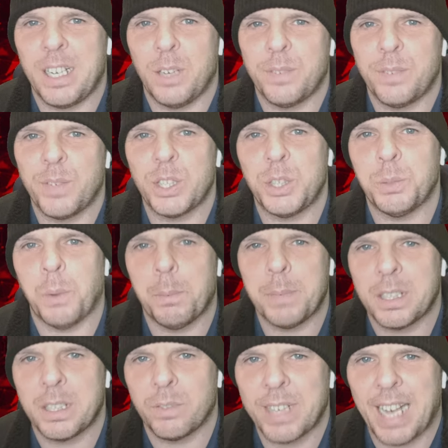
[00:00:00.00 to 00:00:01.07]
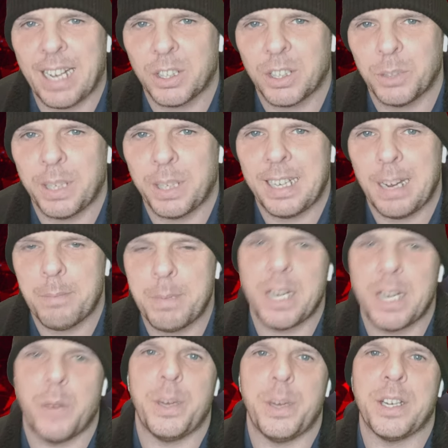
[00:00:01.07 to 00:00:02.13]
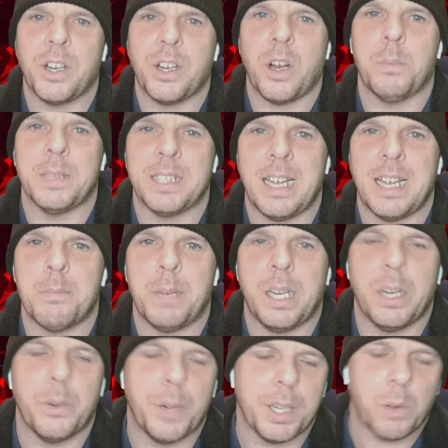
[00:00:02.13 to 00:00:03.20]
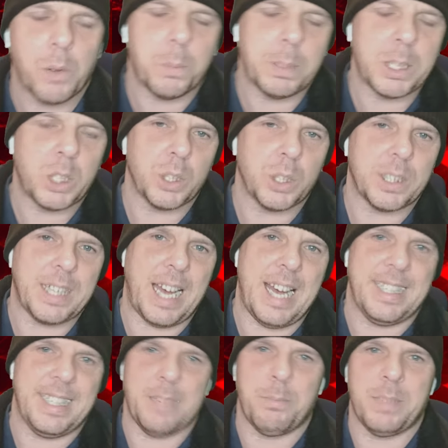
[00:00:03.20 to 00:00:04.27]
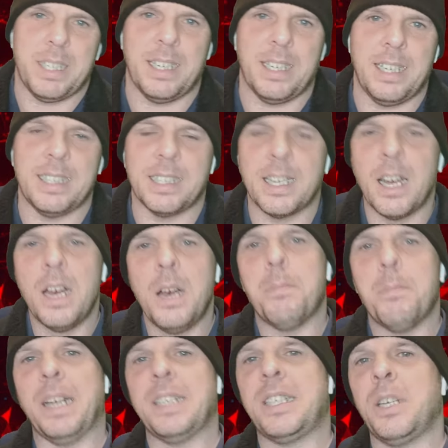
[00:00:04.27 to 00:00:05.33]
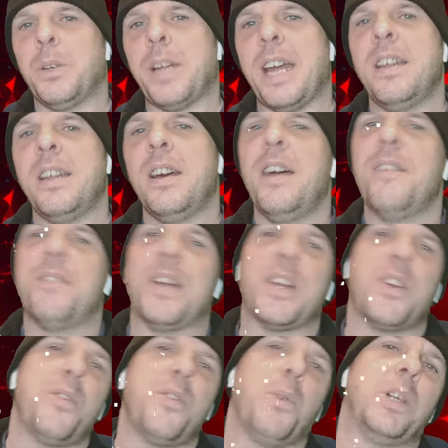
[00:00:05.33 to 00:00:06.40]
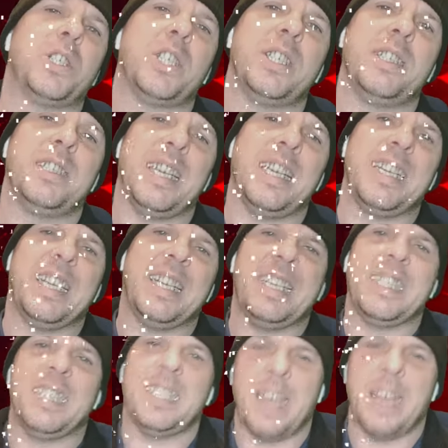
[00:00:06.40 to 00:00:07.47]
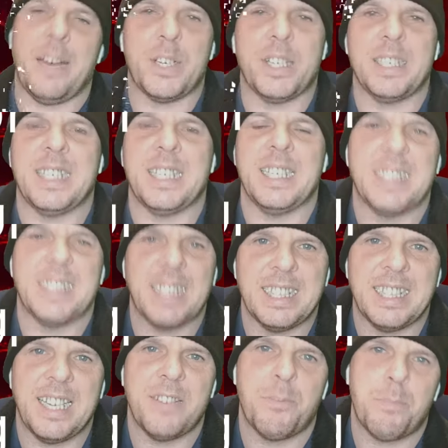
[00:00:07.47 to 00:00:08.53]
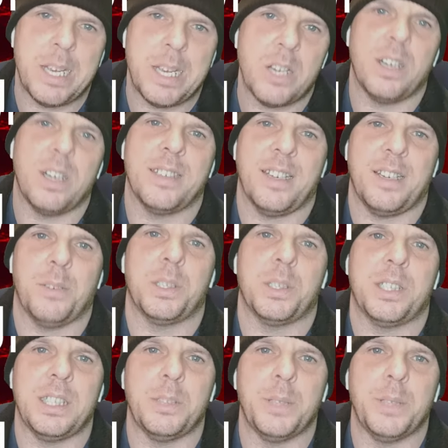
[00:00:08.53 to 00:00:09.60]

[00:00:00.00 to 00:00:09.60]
of hers you want me to react to, then let me know in the comments down below, and I will be sure to add them to the list. But until then, thank you for watching. Take it easy. Have a nice day. Stay safe, be kind, and I will see you in the